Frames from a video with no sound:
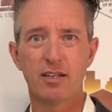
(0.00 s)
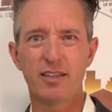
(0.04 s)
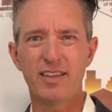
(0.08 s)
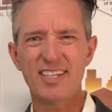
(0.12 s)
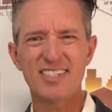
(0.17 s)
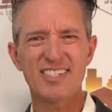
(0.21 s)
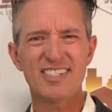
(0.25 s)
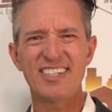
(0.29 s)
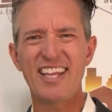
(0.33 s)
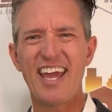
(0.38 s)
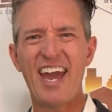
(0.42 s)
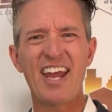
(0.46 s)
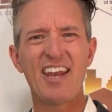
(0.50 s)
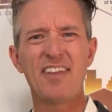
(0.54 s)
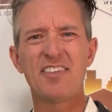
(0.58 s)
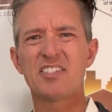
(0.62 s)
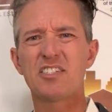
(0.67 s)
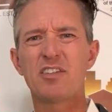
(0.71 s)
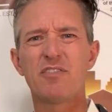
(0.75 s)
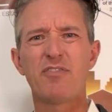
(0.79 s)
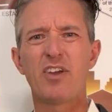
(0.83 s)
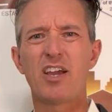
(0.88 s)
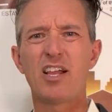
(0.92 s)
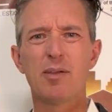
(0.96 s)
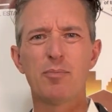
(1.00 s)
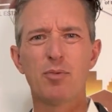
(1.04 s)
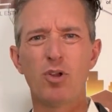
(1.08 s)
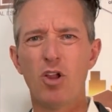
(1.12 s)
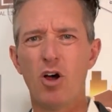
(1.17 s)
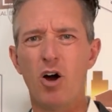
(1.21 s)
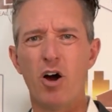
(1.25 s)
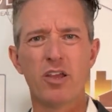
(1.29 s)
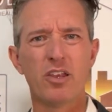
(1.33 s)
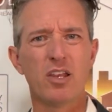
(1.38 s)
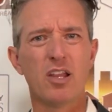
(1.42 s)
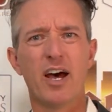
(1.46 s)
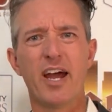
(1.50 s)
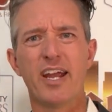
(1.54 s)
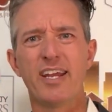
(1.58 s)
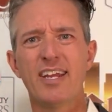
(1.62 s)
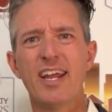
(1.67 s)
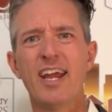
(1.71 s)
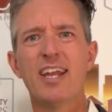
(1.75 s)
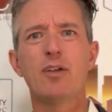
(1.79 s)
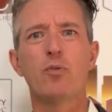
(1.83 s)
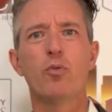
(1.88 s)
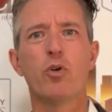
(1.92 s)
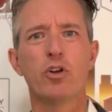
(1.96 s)
And that's data that's available online
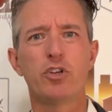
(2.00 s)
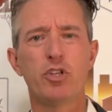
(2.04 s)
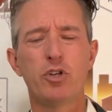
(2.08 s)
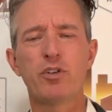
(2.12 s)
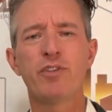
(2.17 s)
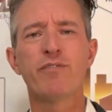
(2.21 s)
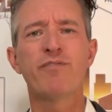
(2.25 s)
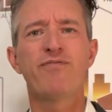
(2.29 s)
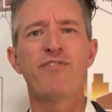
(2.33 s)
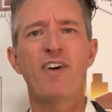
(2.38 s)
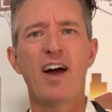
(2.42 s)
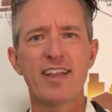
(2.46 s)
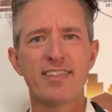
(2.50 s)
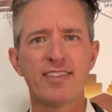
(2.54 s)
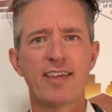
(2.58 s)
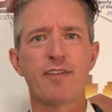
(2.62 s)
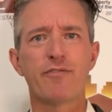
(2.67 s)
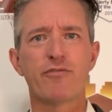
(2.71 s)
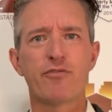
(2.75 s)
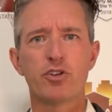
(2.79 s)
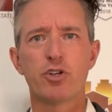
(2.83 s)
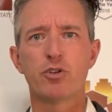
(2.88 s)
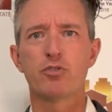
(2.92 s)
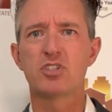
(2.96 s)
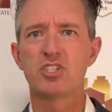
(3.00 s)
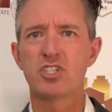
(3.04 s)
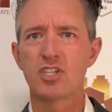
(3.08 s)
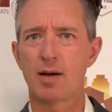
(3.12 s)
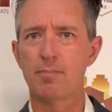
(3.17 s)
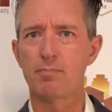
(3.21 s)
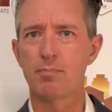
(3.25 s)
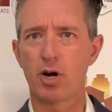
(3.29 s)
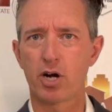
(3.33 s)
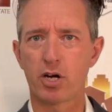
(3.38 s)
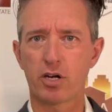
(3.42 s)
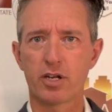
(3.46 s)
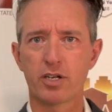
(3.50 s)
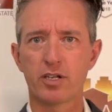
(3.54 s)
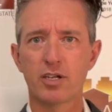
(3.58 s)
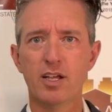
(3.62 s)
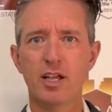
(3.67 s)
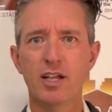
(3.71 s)
anywhere. You can find that for your submarket.